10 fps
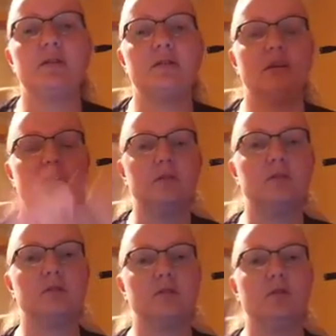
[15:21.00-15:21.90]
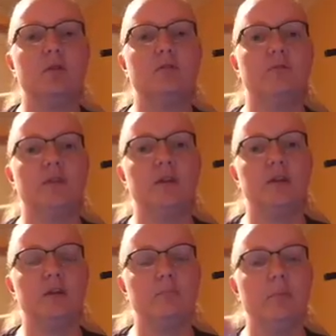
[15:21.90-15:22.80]
in circles and all of
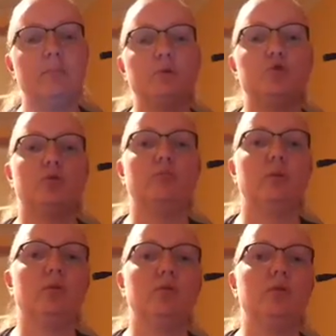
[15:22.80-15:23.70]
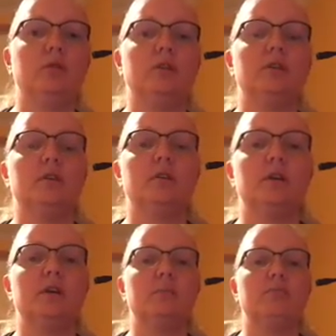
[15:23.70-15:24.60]
the mumbo jumbo and all
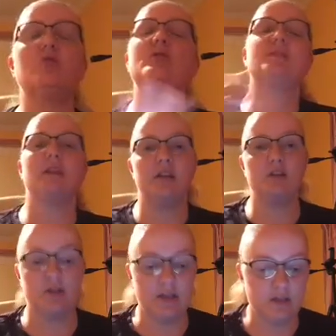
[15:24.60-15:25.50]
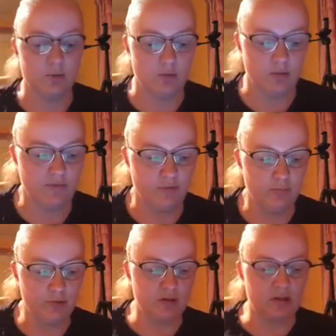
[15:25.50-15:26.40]
the procrastination. That's the word I'm looking for,
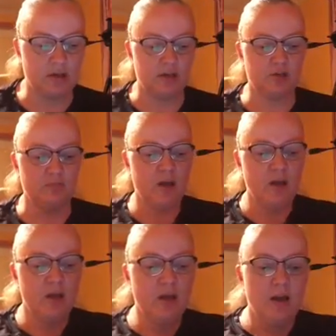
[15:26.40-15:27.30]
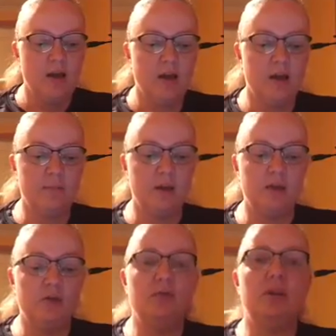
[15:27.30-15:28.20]
procrastination.
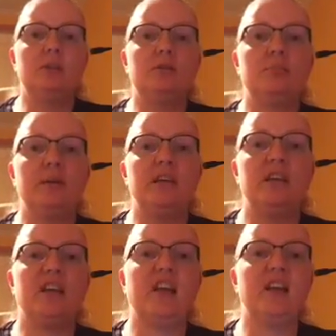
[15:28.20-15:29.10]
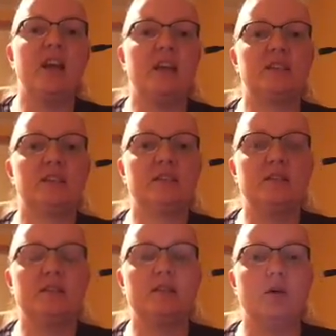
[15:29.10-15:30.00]
You need to be connected to
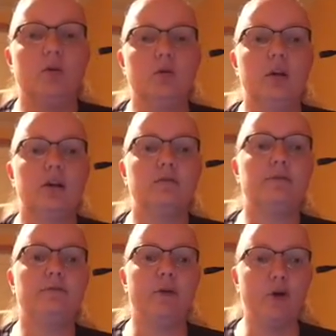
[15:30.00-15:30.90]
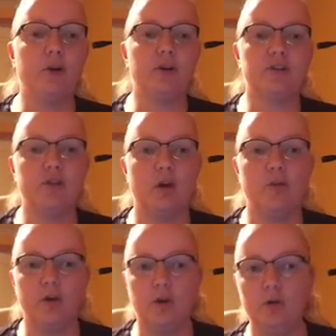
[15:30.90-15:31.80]
this goal and focused on
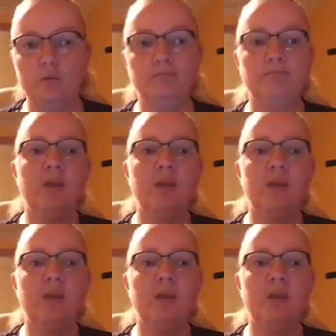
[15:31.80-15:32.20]
the goal.